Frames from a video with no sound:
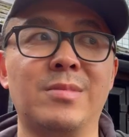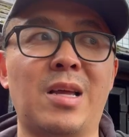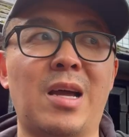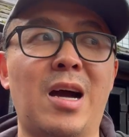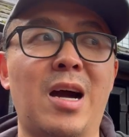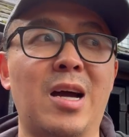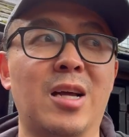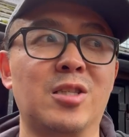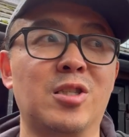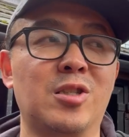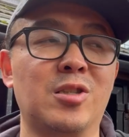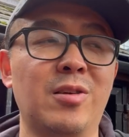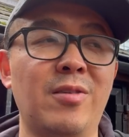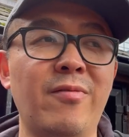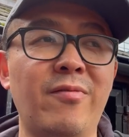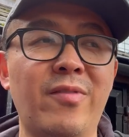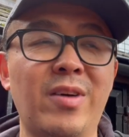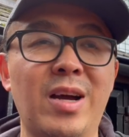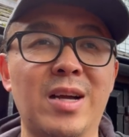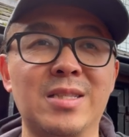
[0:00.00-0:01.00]
I should
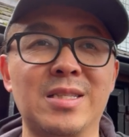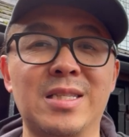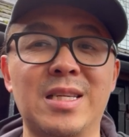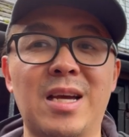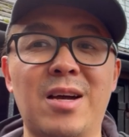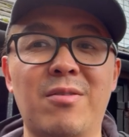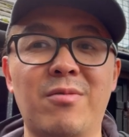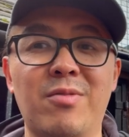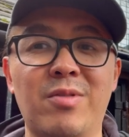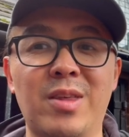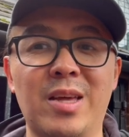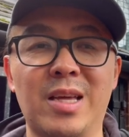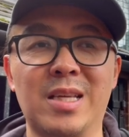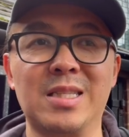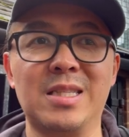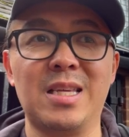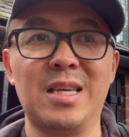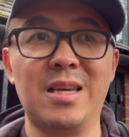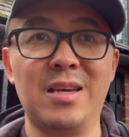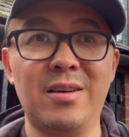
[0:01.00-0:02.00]
find out
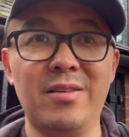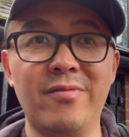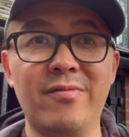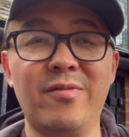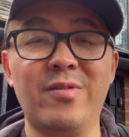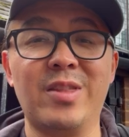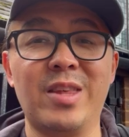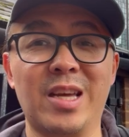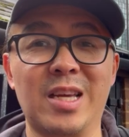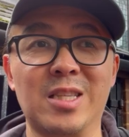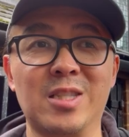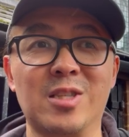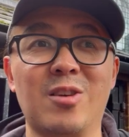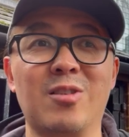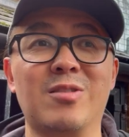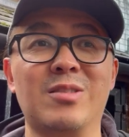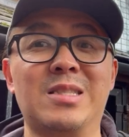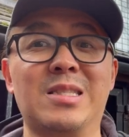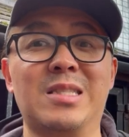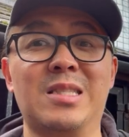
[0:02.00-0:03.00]
things if things
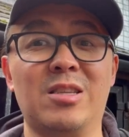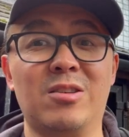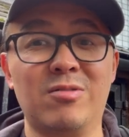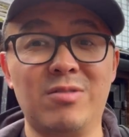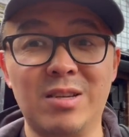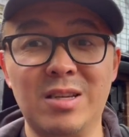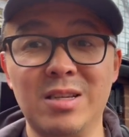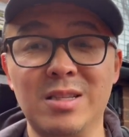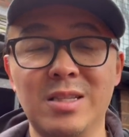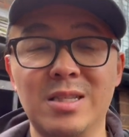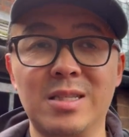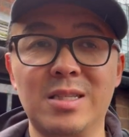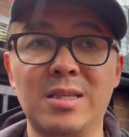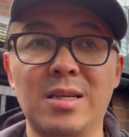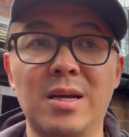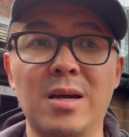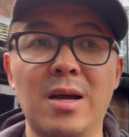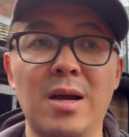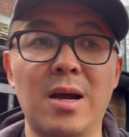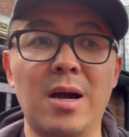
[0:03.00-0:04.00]
are serious.
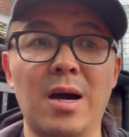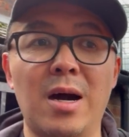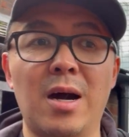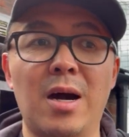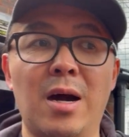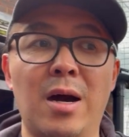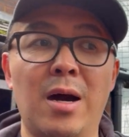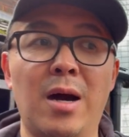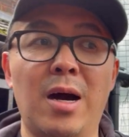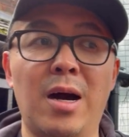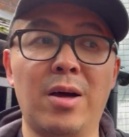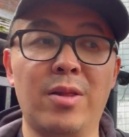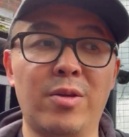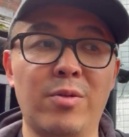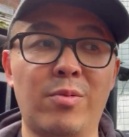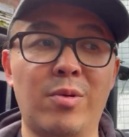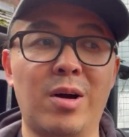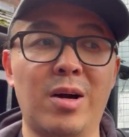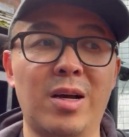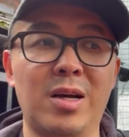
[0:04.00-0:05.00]

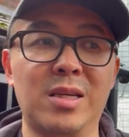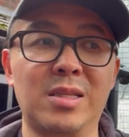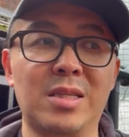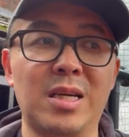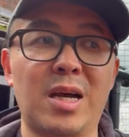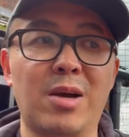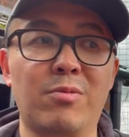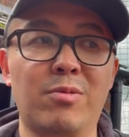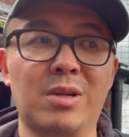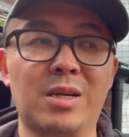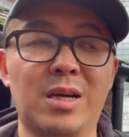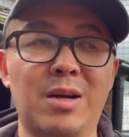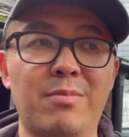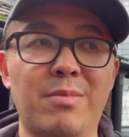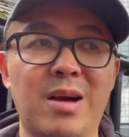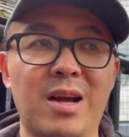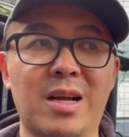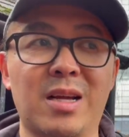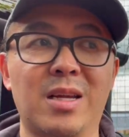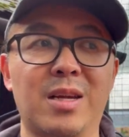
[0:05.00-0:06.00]
Otherwise, I would come
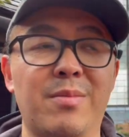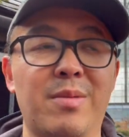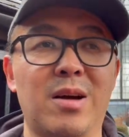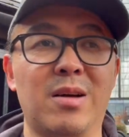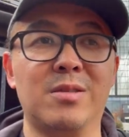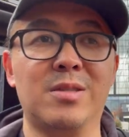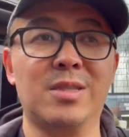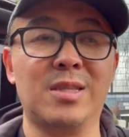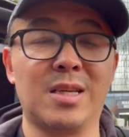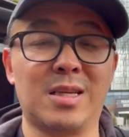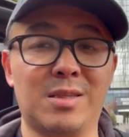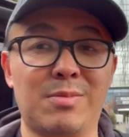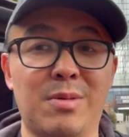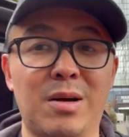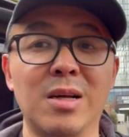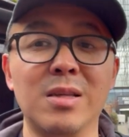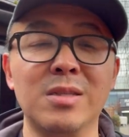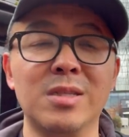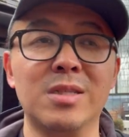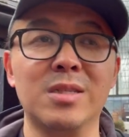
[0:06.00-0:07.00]
back in about 6
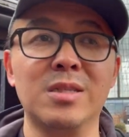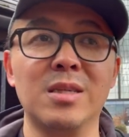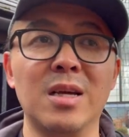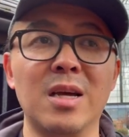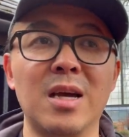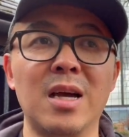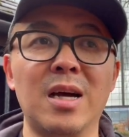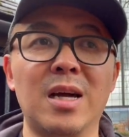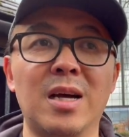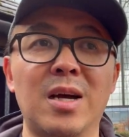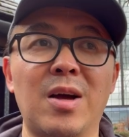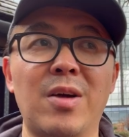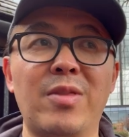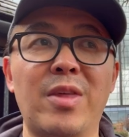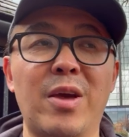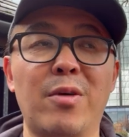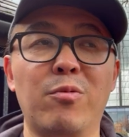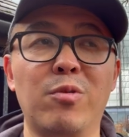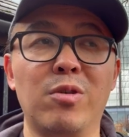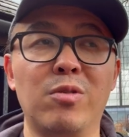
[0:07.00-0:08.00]
months.
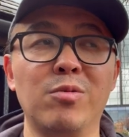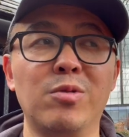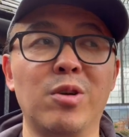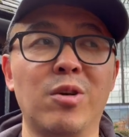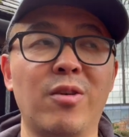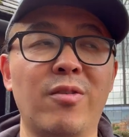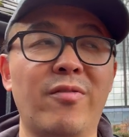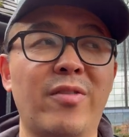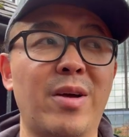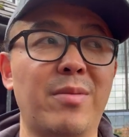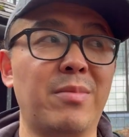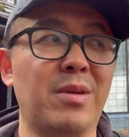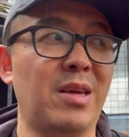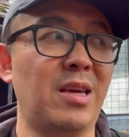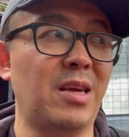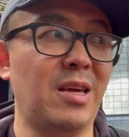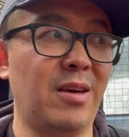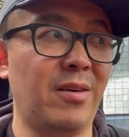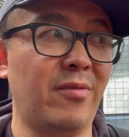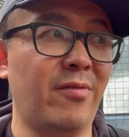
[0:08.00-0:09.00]
They will notify me
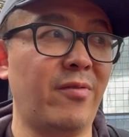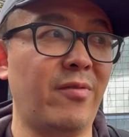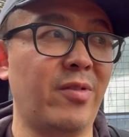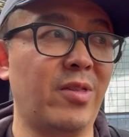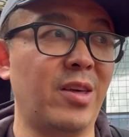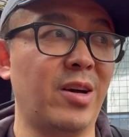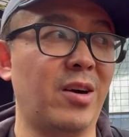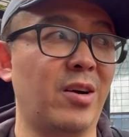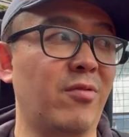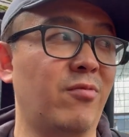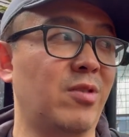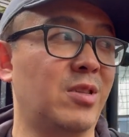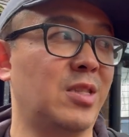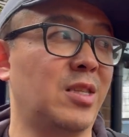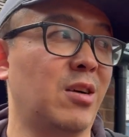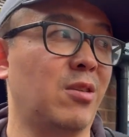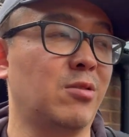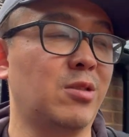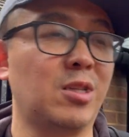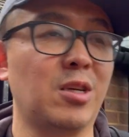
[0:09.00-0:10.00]
if the
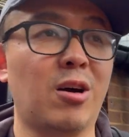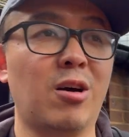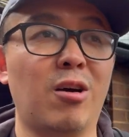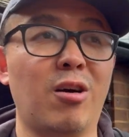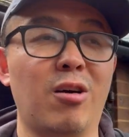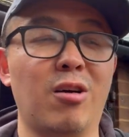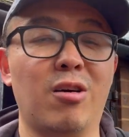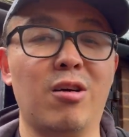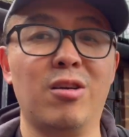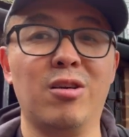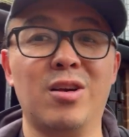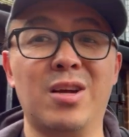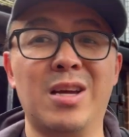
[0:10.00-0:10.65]
results are